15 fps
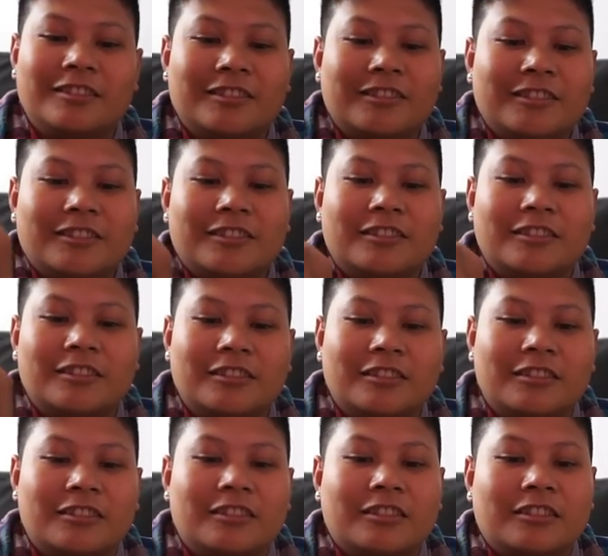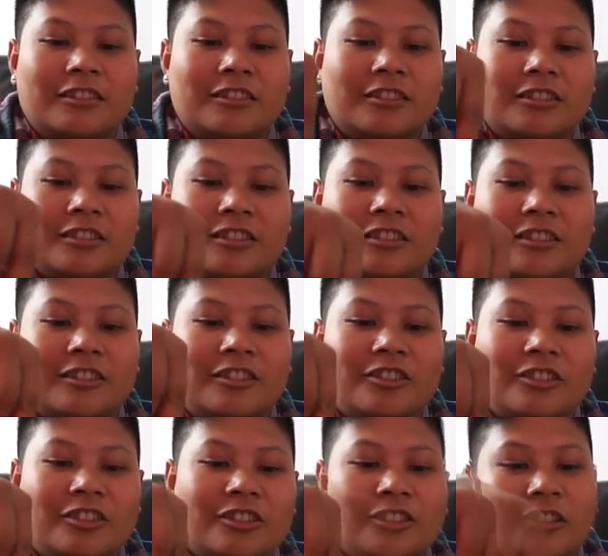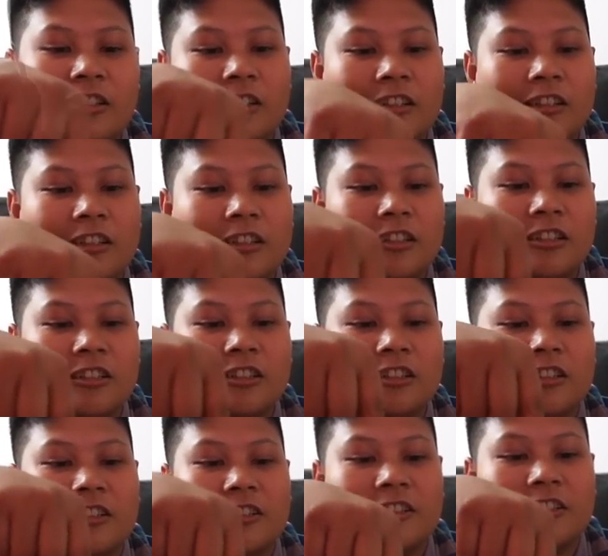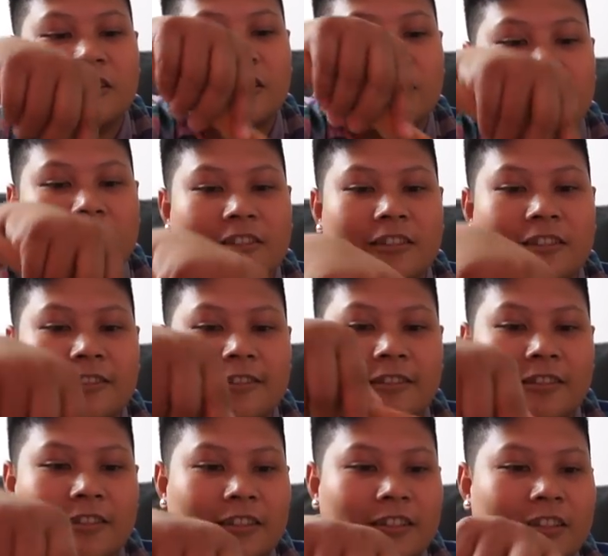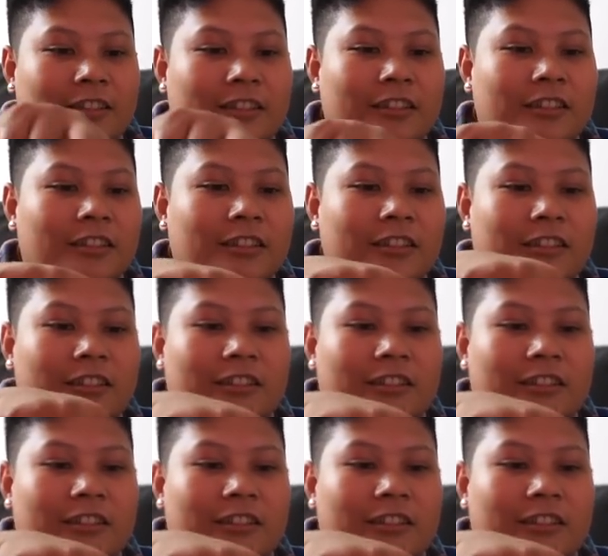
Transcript: (silent)